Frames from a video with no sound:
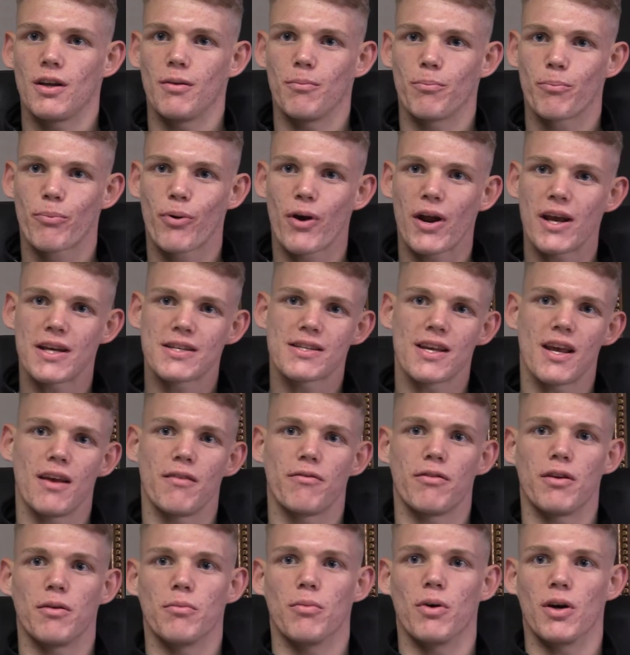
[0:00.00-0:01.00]
impress
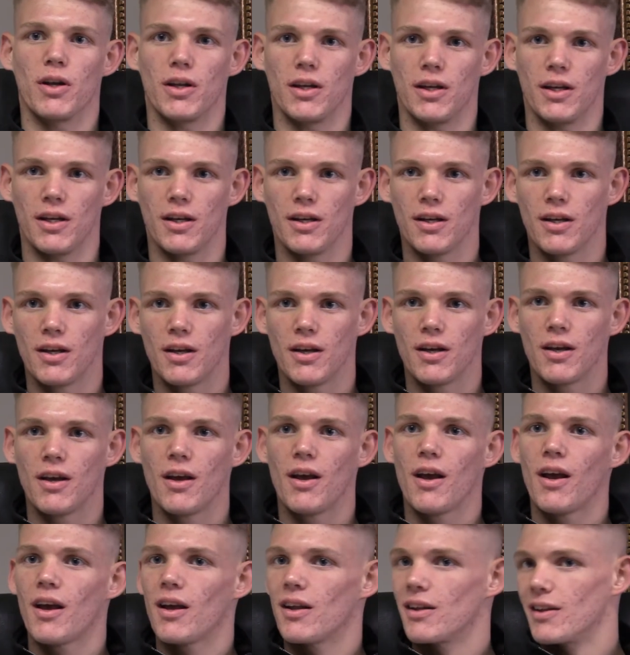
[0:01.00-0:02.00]
everybody.
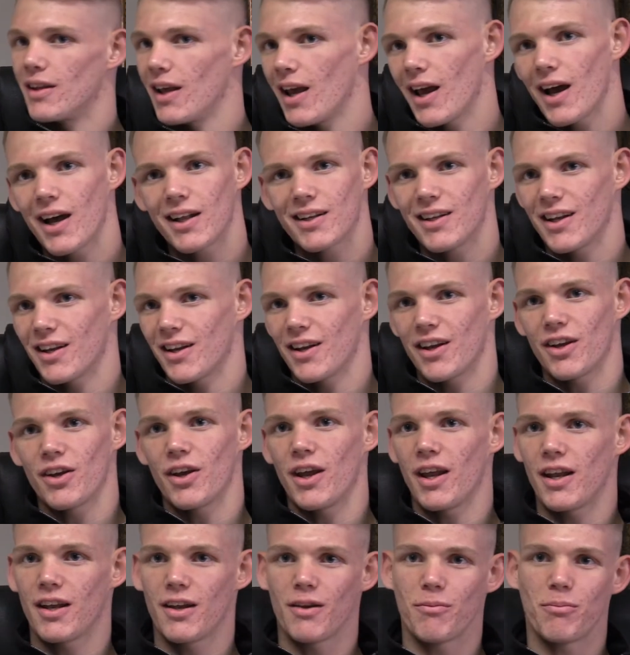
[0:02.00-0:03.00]
There, I don't know
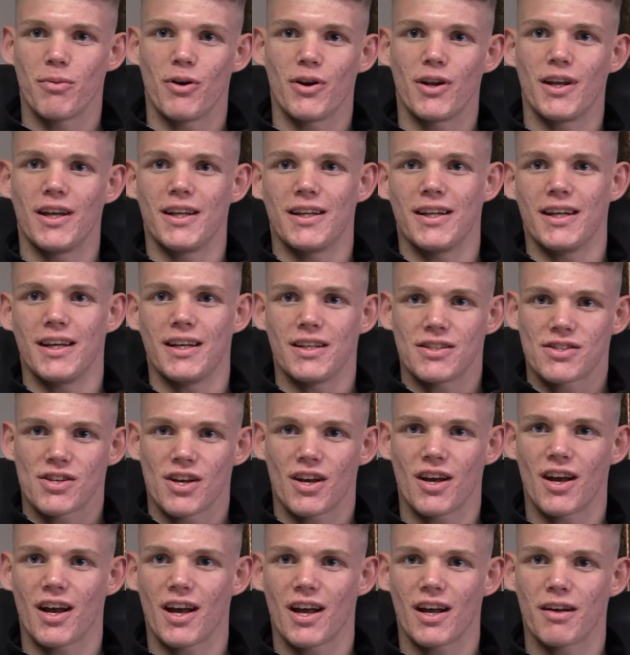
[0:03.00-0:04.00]
anybody there,
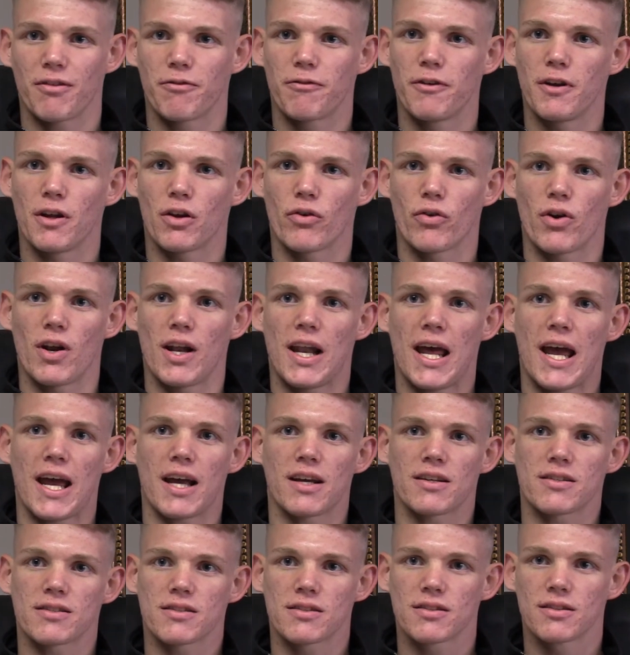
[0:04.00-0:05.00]
so I feel
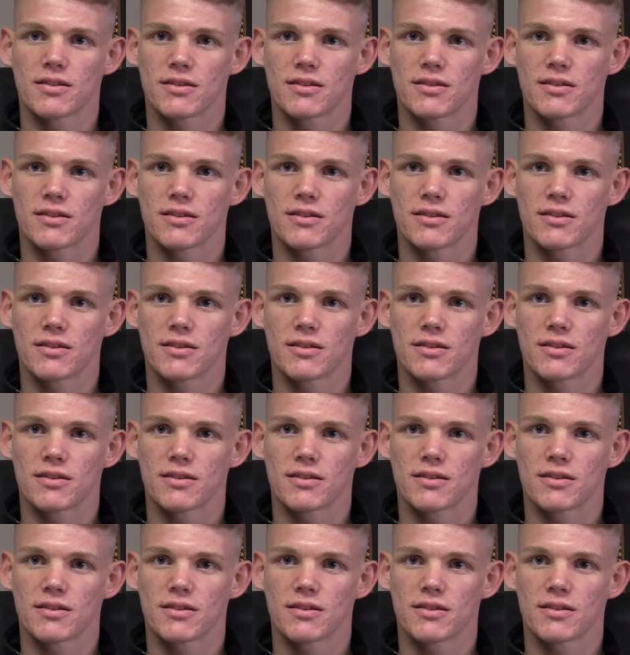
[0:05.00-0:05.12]
relaxed.